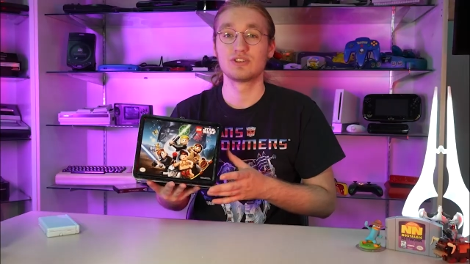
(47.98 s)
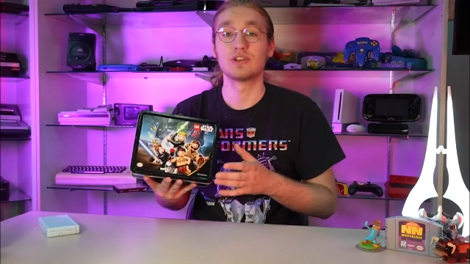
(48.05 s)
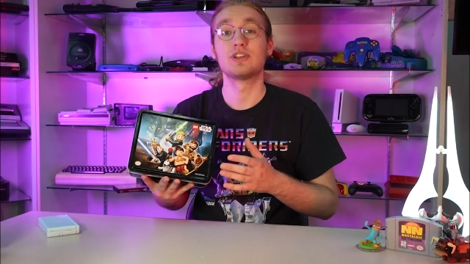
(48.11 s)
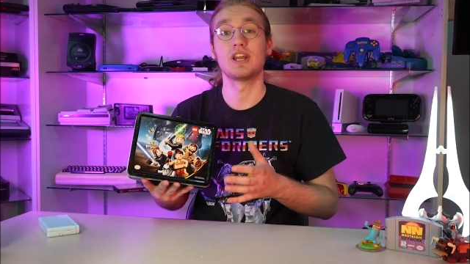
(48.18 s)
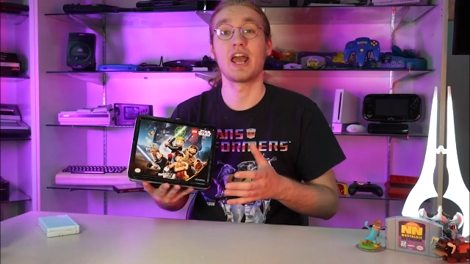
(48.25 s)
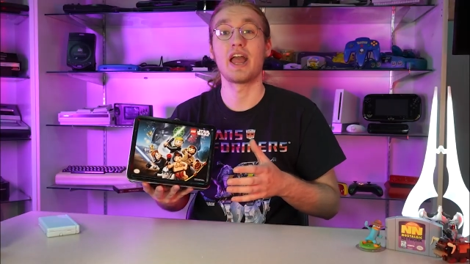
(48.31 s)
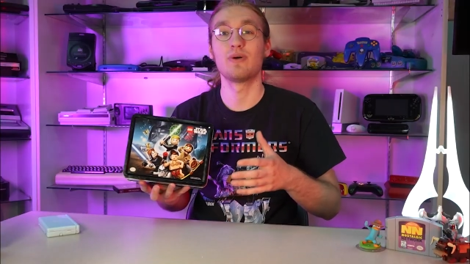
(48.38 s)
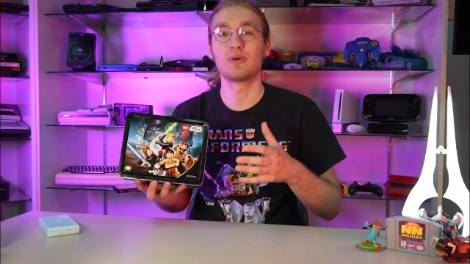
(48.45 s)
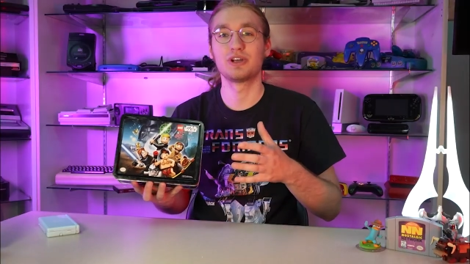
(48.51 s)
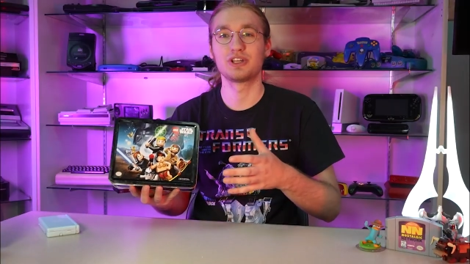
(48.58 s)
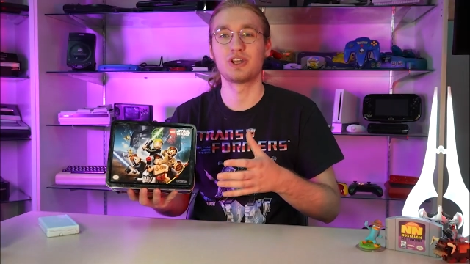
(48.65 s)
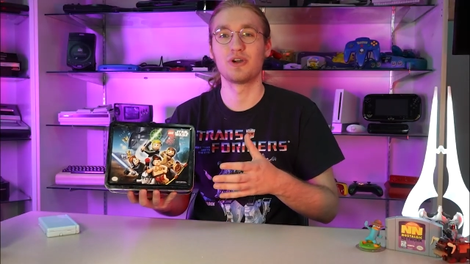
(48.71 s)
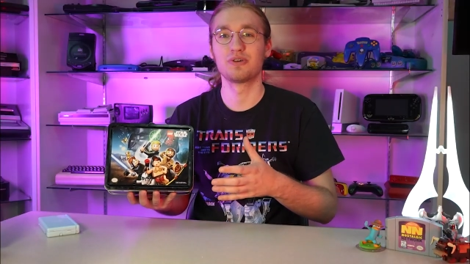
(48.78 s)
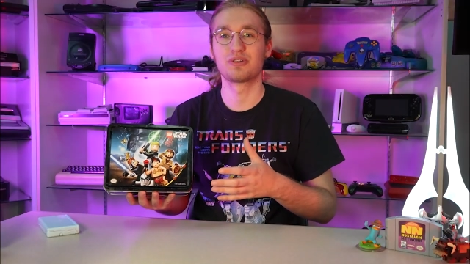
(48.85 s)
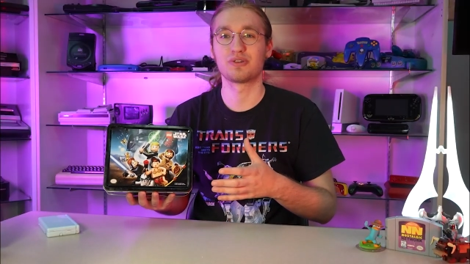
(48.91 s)
So today I wanted
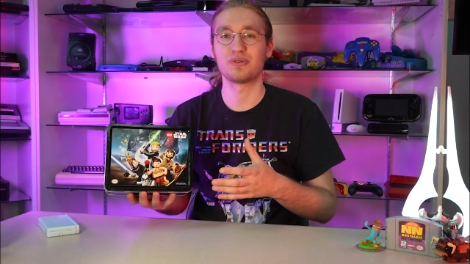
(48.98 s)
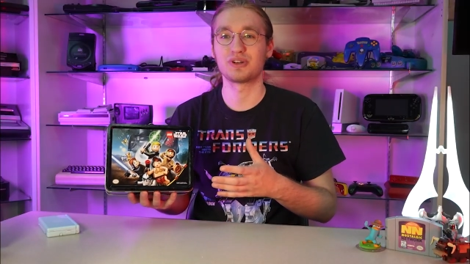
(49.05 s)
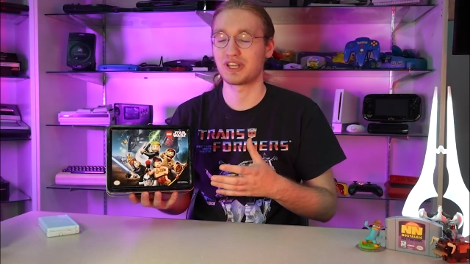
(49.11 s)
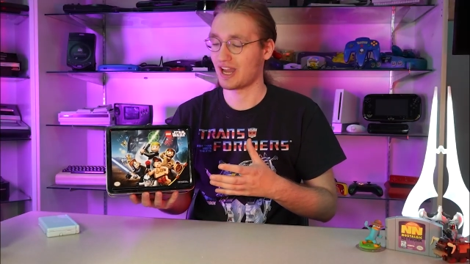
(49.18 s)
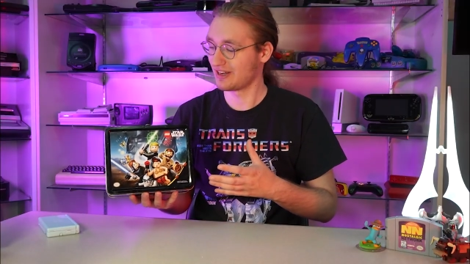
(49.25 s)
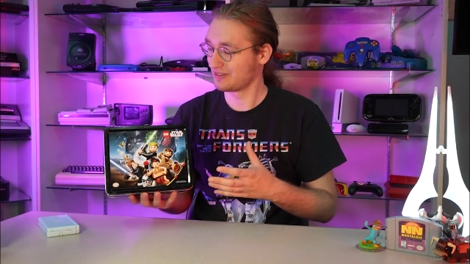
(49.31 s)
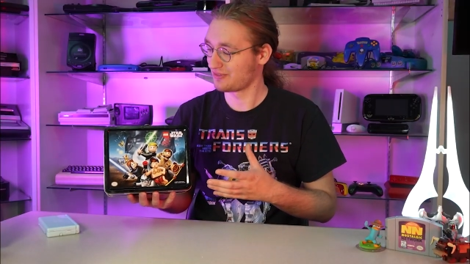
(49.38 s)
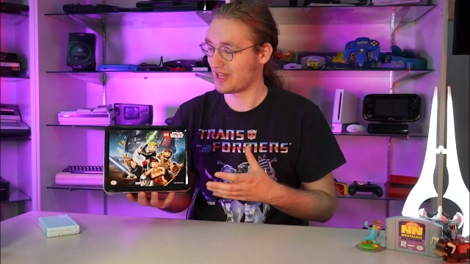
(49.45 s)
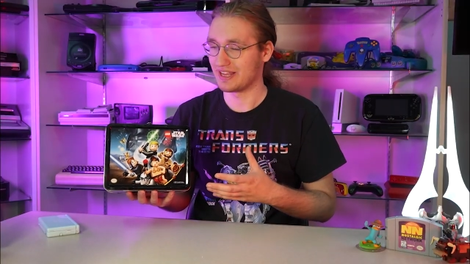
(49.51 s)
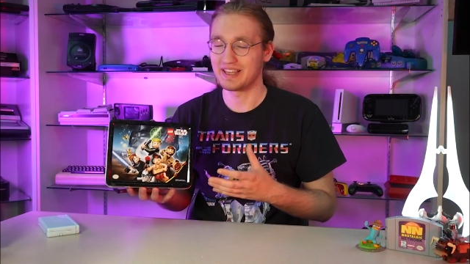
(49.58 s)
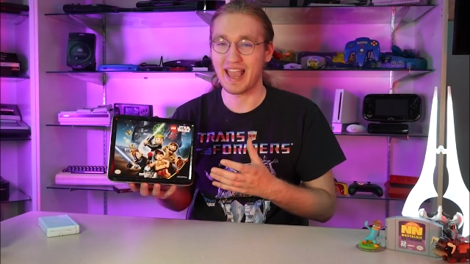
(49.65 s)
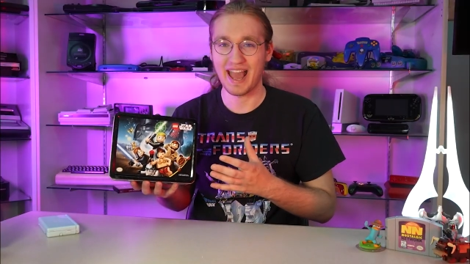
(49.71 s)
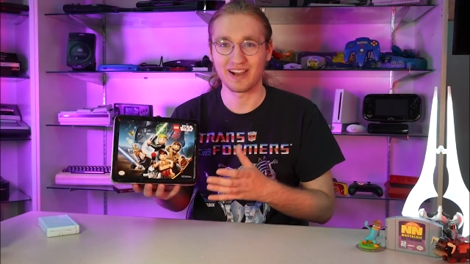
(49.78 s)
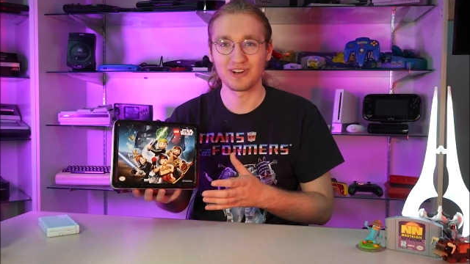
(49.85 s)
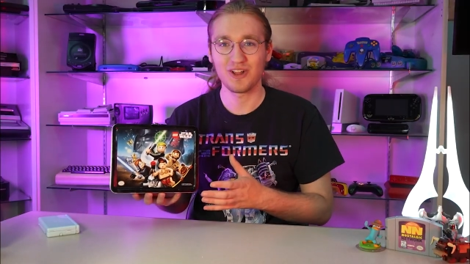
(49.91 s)
to go through and kind of like
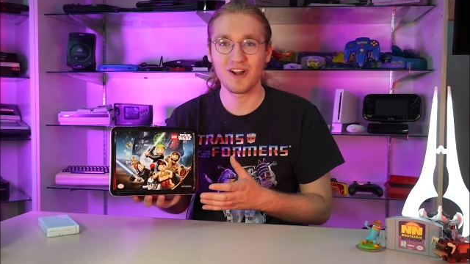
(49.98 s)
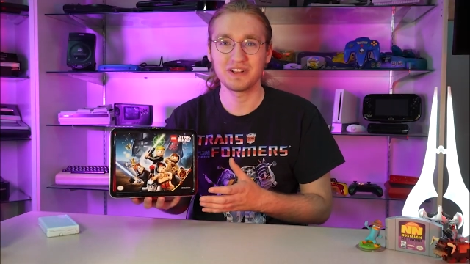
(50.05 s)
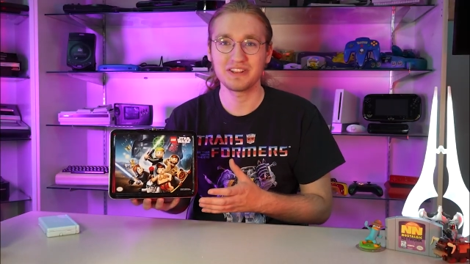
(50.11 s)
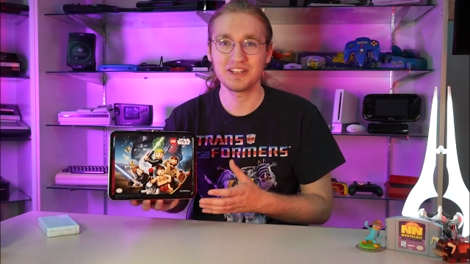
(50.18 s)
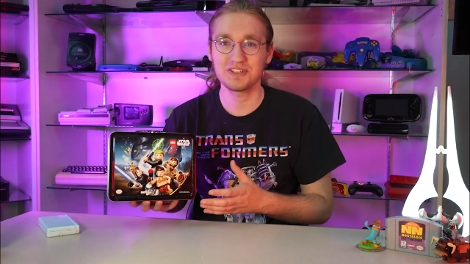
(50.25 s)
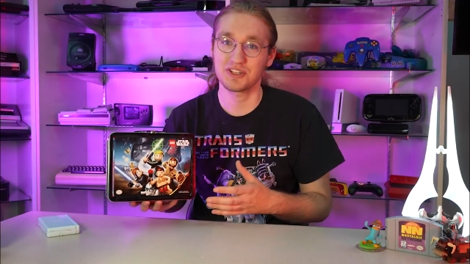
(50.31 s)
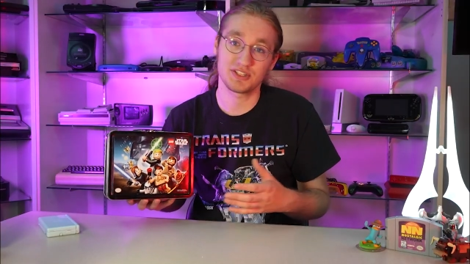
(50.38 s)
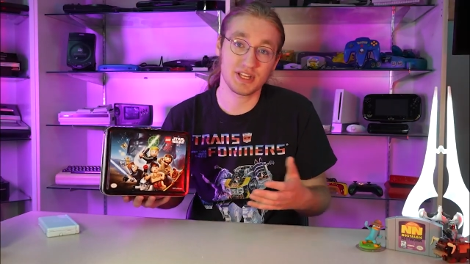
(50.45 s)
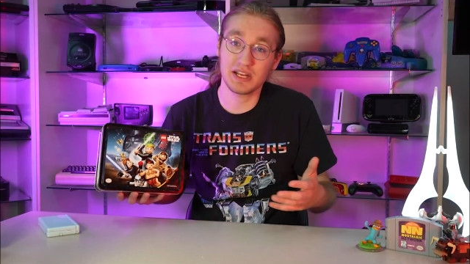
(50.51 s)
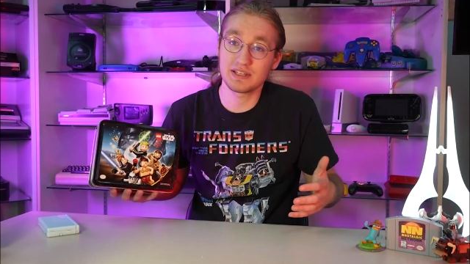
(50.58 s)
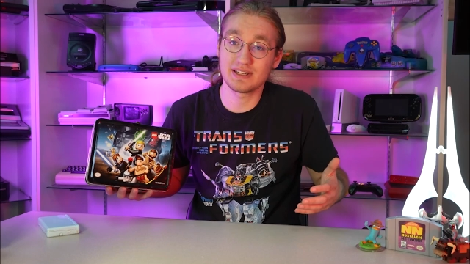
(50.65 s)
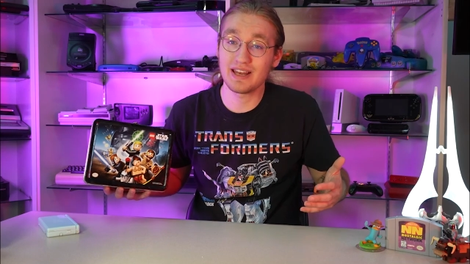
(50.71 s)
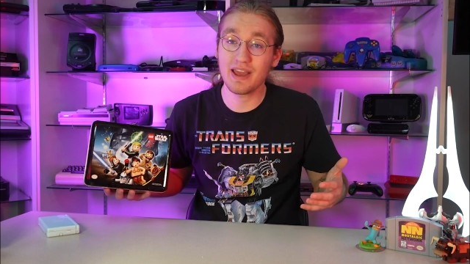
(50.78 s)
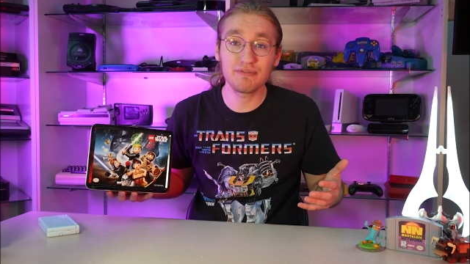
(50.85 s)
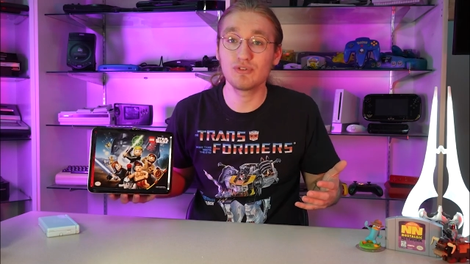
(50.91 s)
catalog this because
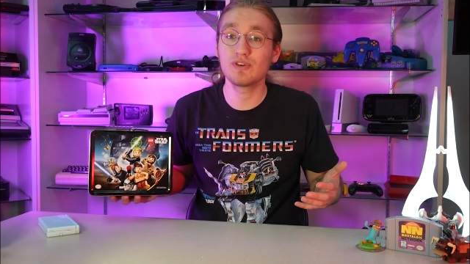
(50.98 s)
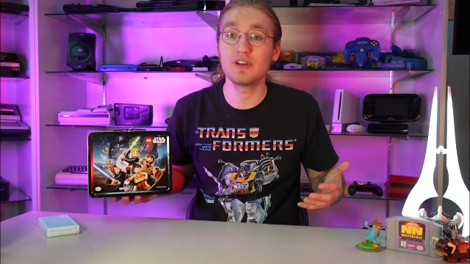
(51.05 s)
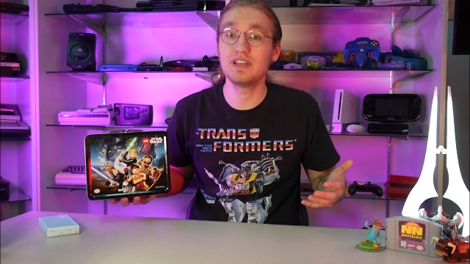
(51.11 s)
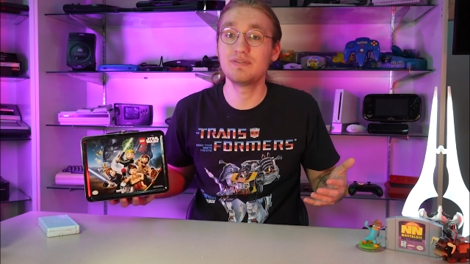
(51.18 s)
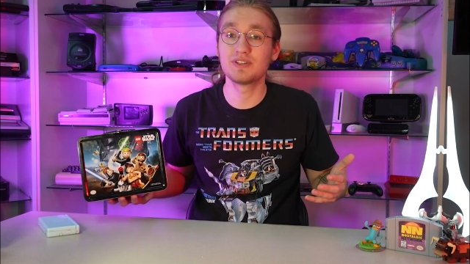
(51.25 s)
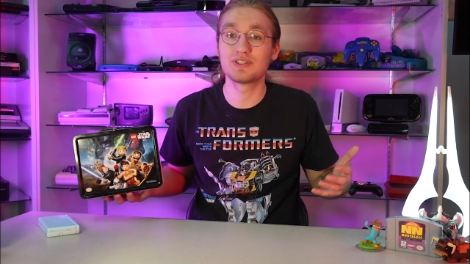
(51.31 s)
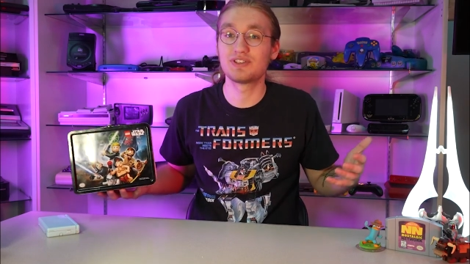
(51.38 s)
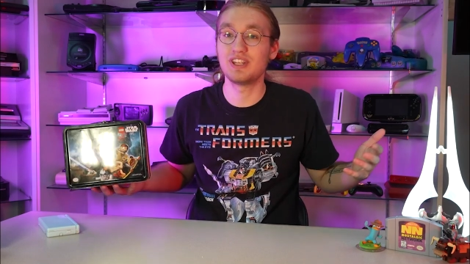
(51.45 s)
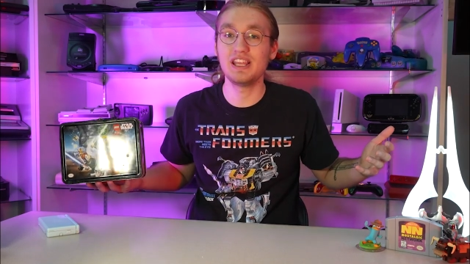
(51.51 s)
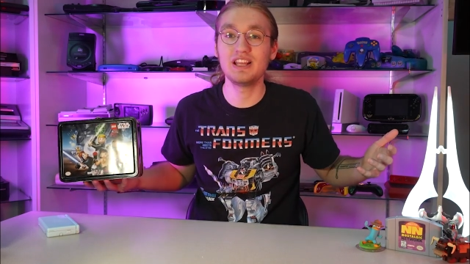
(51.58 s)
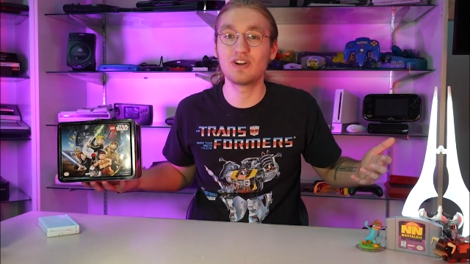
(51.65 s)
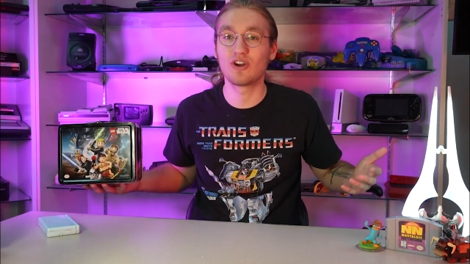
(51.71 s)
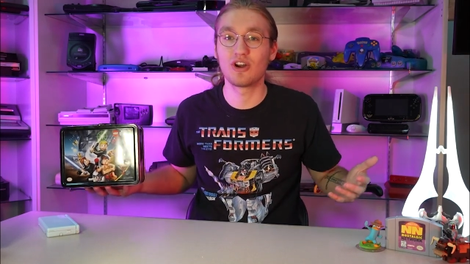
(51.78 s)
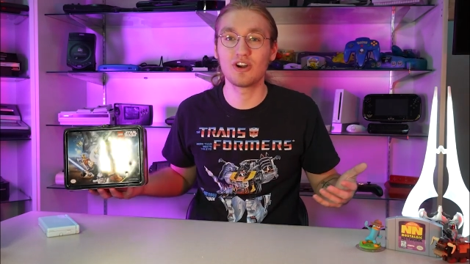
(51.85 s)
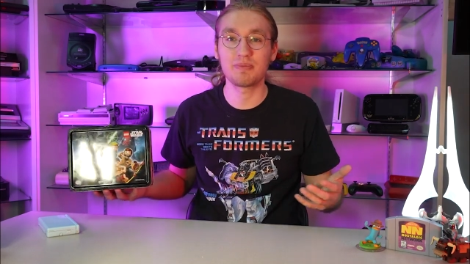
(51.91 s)
I'd never even
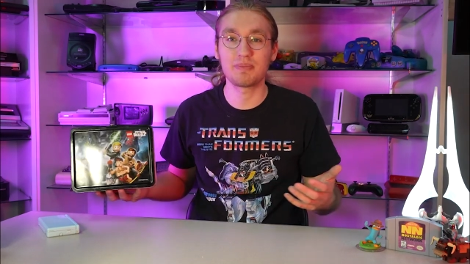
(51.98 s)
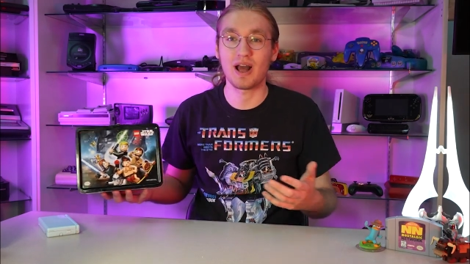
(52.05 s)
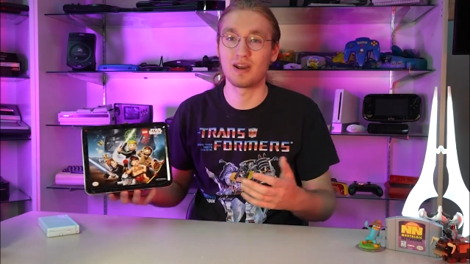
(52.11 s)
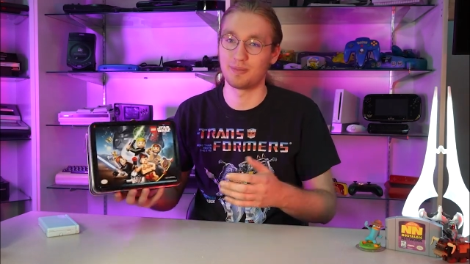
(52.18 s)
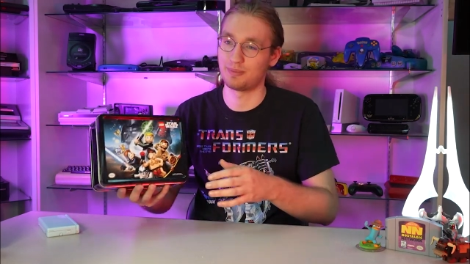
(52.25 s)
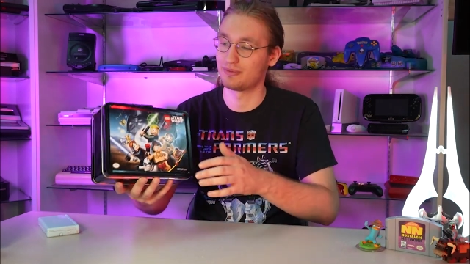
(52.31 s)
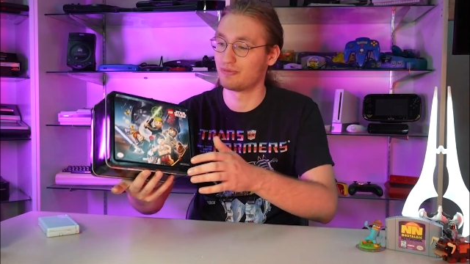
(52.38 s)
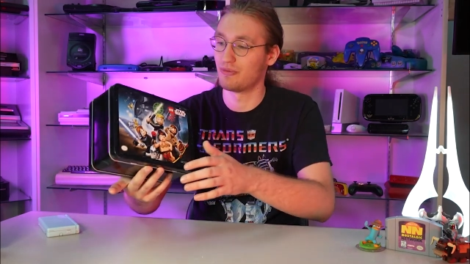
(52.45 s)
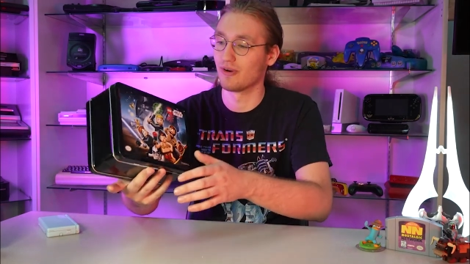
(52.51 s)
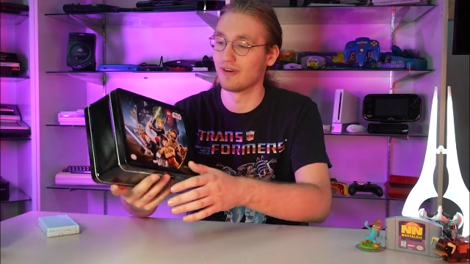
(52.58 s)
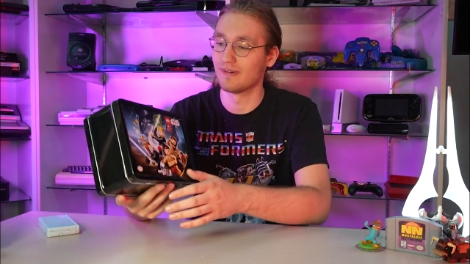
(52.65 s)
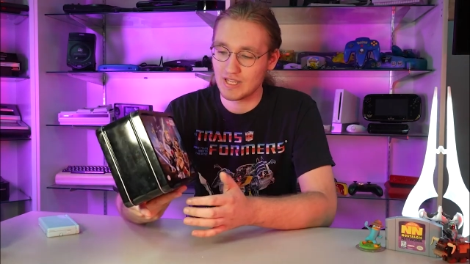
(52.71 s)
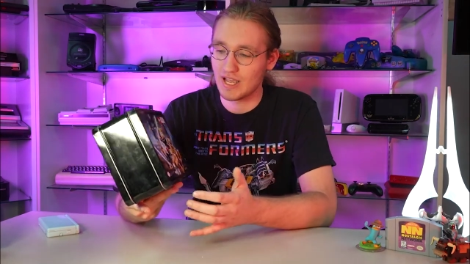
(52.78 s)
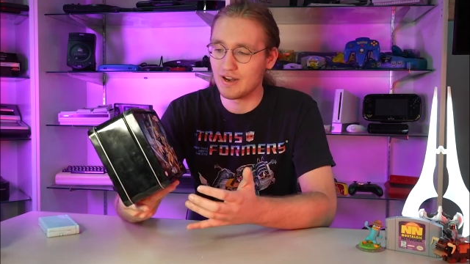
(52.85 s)
seen or heard about it before.